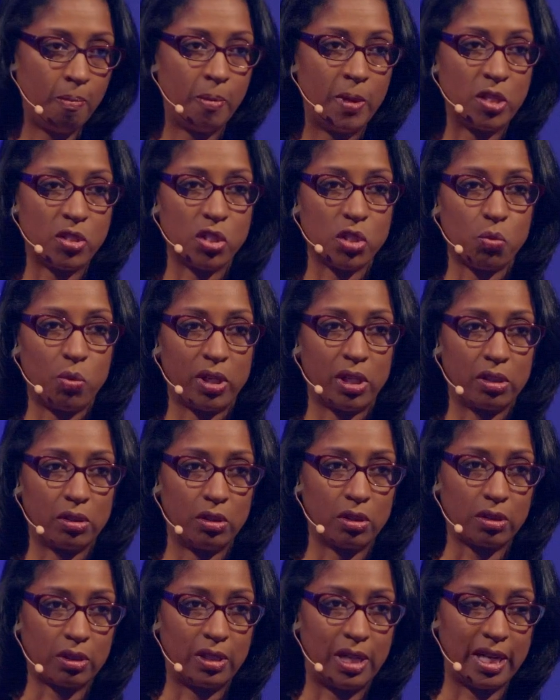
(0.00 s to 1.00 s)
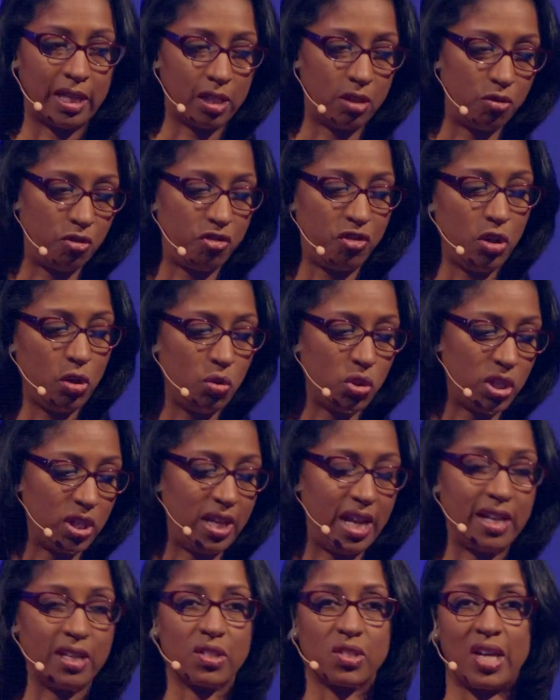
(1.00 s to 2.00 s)
This is what it looked like: confusion,
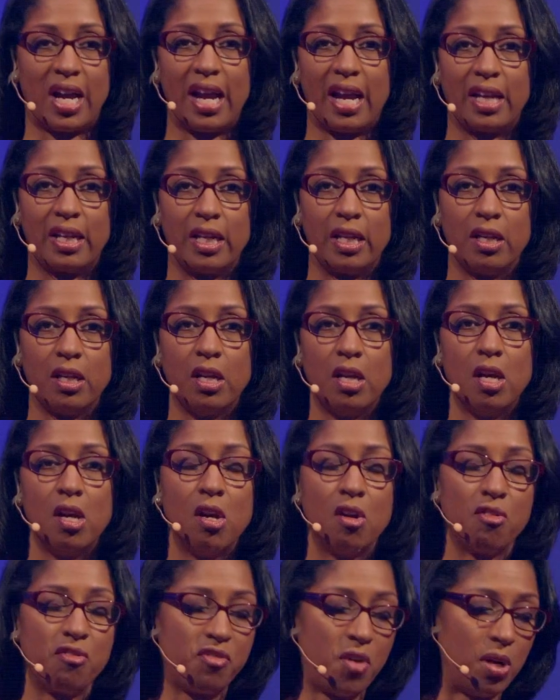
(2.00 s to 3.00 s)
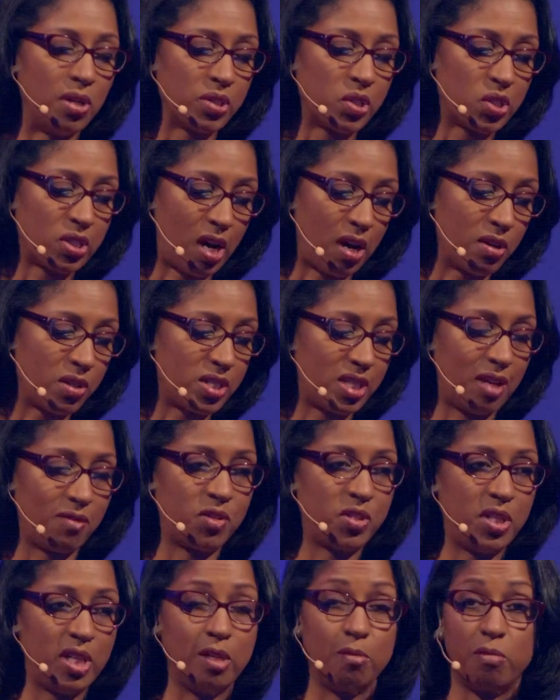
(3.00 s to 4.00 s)
anxiety, false starts I've
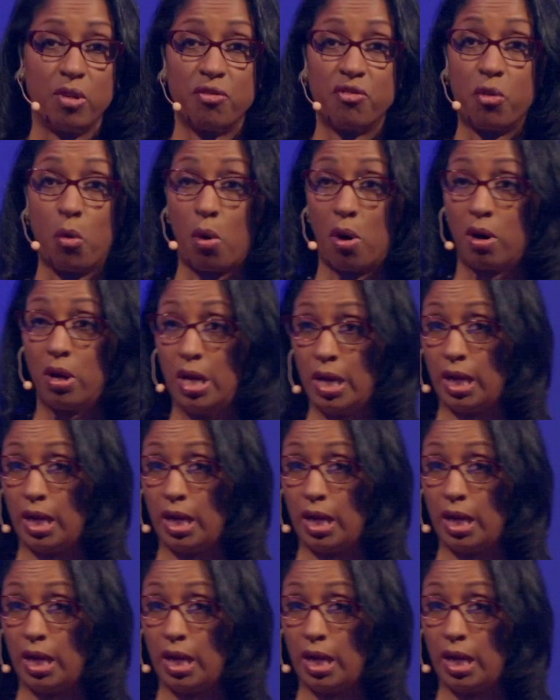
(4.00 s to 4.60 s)
seen before.